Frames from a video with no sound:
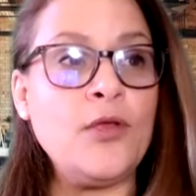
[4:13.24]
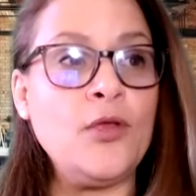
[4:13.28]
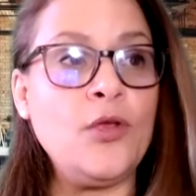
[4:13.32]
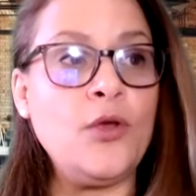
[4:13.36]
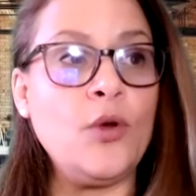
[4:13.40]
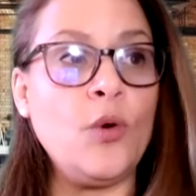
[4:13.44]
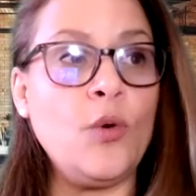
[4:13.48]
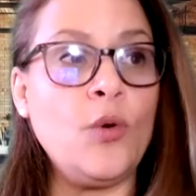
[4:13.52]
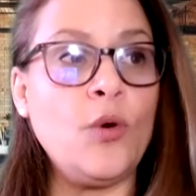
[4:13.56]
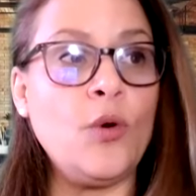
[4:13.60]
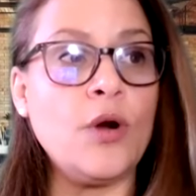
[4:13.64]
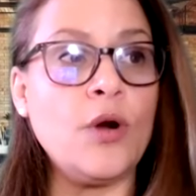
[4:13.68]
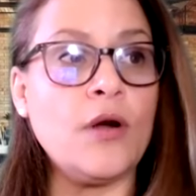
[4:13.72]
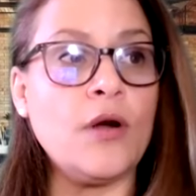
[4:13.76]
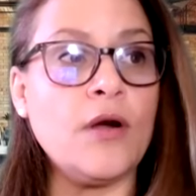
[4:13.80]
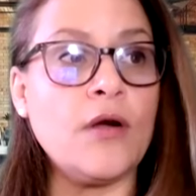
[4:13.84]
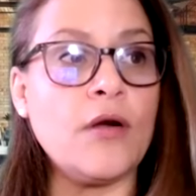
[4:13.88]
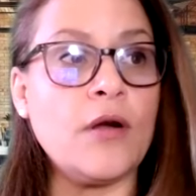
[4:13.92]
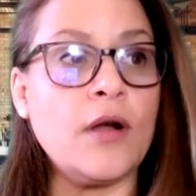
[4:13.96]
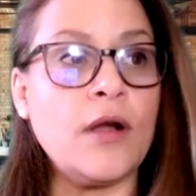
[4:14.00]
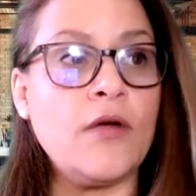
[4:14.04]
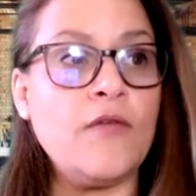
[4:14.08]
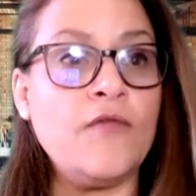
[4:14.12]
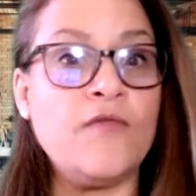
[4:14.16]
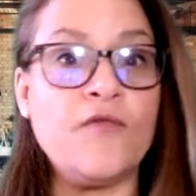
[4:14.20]

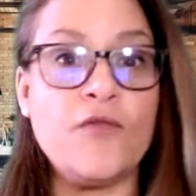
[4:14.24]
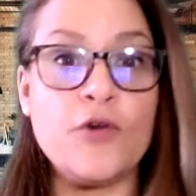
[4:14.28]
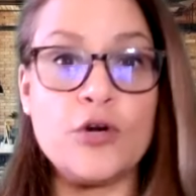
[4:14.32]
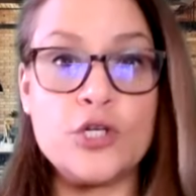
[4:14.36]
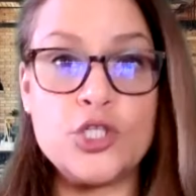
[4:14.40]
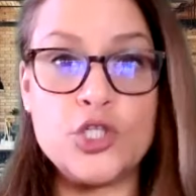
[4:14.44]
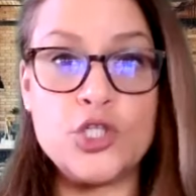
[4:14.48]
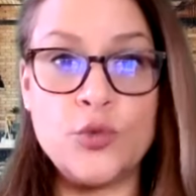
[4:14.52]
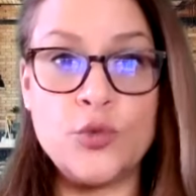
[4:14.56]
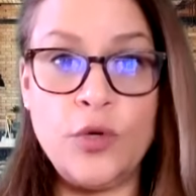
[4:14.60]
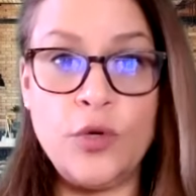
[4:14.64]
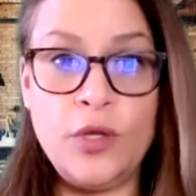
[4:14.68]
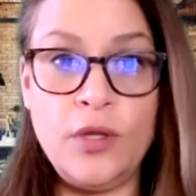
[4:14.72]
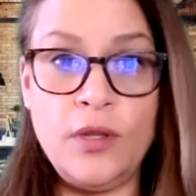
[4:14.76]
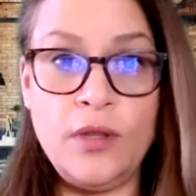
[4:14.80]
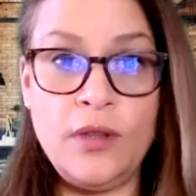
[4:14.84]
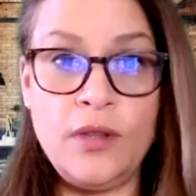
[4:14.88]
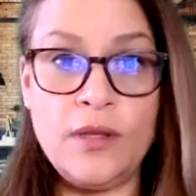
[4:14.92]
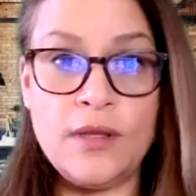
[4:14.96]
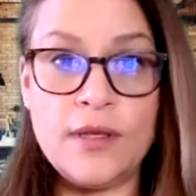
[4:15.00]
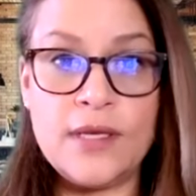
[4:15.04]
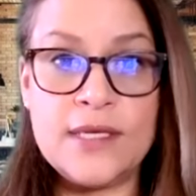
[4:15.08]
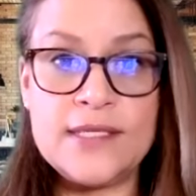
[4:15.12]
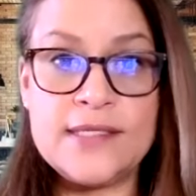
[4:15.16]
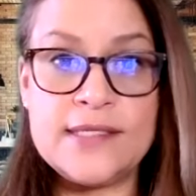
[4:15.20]
your
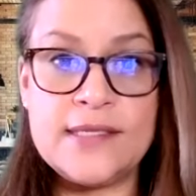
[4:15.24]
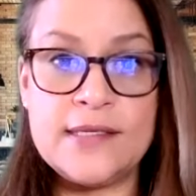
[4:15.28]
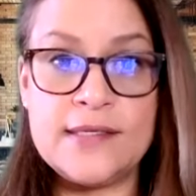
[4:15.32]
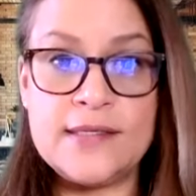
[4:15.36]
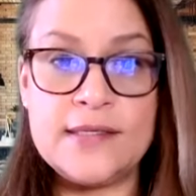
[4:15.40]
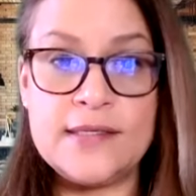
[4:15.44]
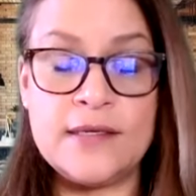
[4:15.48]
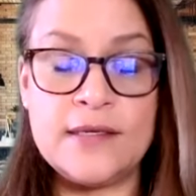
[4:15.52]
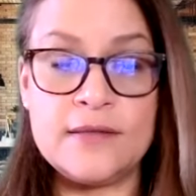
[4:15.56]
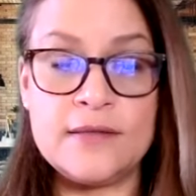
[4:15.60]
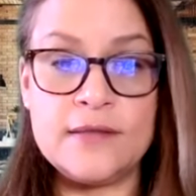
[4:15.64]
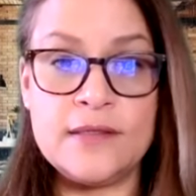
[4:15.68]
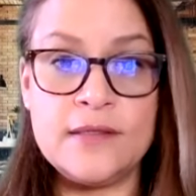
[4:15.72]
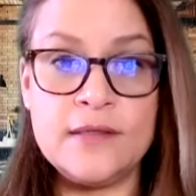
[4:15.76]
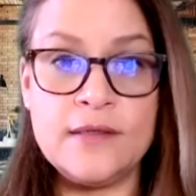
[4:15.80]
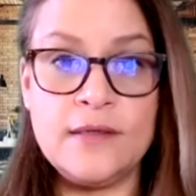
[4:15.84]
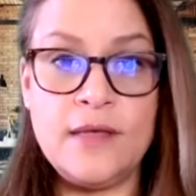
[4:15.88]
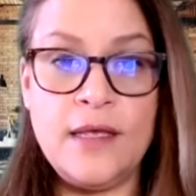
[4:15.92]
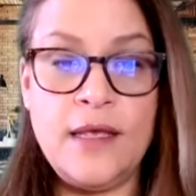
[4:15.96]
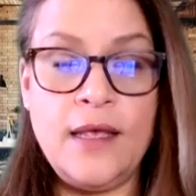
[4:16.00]
virtual assistant.